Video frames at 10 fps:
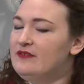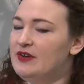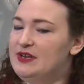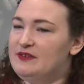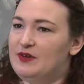
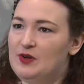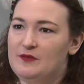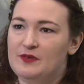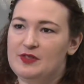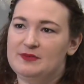very
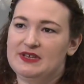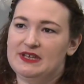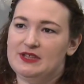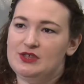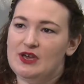difficult for them to
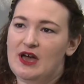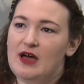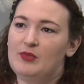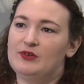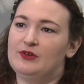get a
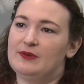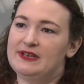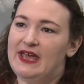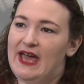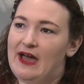job or to
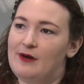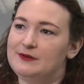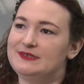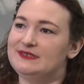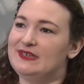rent a
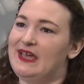house